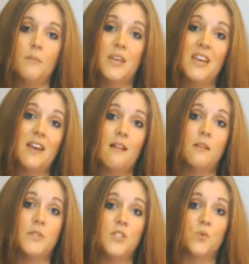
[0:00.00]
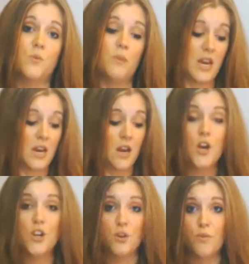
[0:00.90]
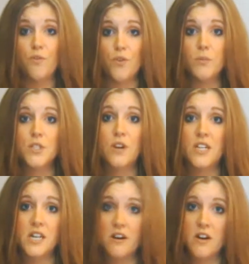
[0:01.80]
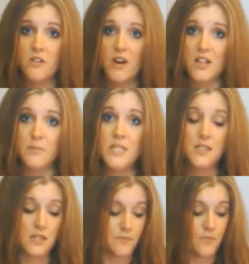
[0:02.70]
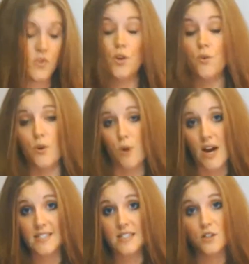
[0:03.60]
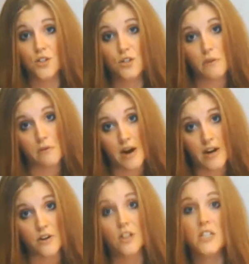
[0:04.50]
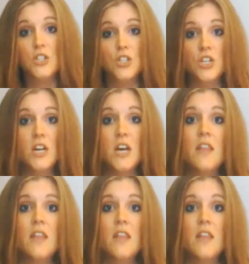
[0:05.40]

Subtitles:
key elements would be your performance criteria and your elements, your required skills, your required knowledge.